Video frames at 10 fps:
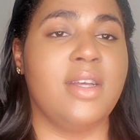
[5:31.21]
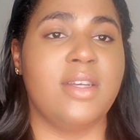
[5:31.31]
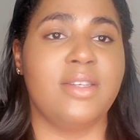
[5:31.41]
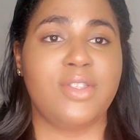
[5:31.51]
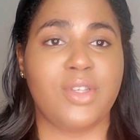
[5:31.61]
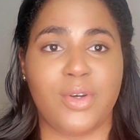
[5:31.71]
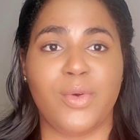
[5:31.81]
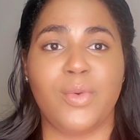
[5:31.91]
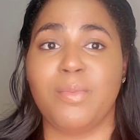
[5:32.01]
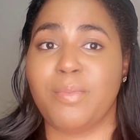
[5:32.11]

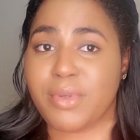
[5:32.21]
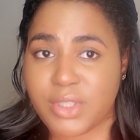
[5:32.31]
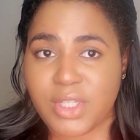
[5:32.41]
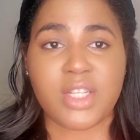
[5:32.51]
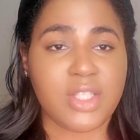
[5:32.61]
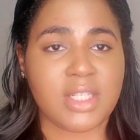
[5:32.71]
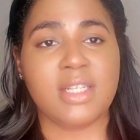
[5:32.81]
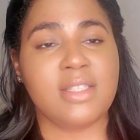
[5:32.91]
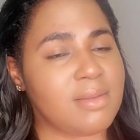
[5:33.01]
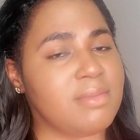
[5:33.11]
So projection
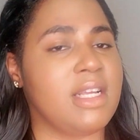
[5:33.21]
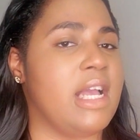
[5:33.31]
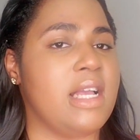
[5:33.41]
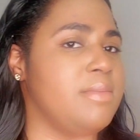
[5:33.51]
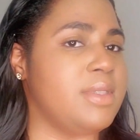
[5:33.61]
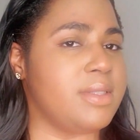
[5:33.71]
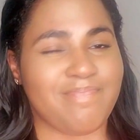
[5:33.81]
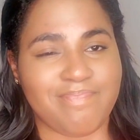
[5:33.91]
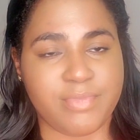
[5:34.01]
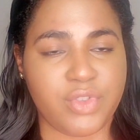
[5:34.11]
can sometimes
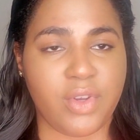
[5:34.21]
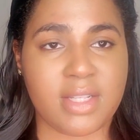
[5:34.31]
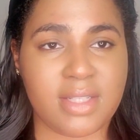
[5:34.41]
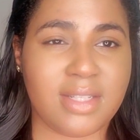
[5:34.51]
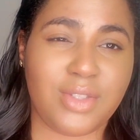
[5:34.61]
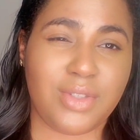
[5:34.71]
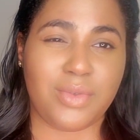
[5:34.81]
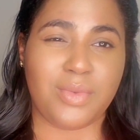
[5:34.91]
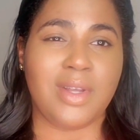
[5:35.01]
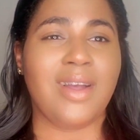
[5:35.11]
translate
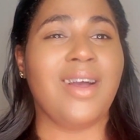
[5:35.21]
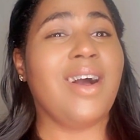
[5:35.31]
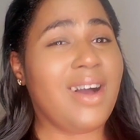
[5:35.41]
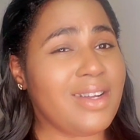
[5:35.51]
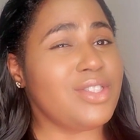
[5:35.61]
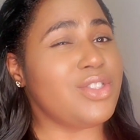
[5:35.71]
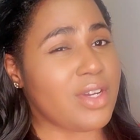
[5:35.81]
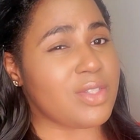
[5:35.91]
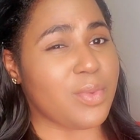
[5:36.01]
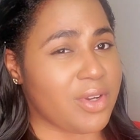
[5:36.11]
to
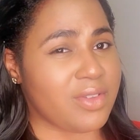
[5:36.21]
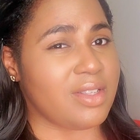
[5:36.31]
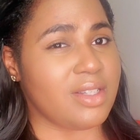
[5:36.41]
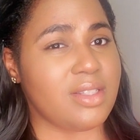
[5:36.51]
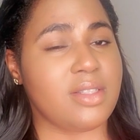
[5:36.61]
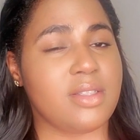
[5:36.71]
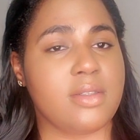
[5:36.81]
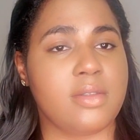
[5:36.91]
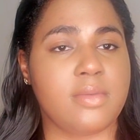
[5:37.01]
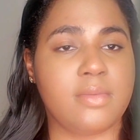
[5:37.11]
untrustworthiness.
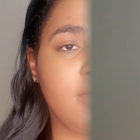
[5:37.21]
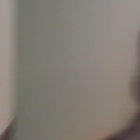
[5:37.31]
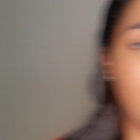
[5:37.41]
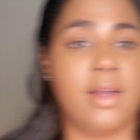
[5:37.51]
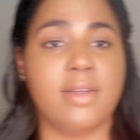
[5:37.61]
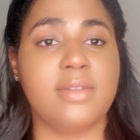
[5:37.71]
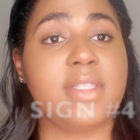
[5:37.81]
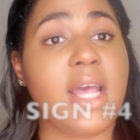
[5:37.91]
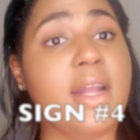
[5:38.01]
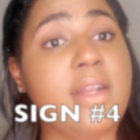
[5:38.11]

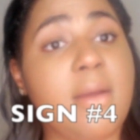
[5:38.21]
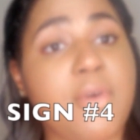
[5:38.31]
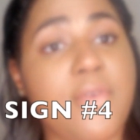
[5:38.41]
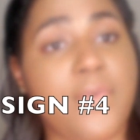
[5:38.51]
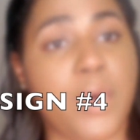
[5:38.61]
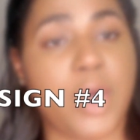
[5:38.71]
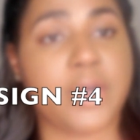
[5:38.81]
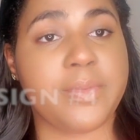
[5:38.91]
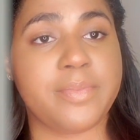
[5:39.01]
Sign number 4,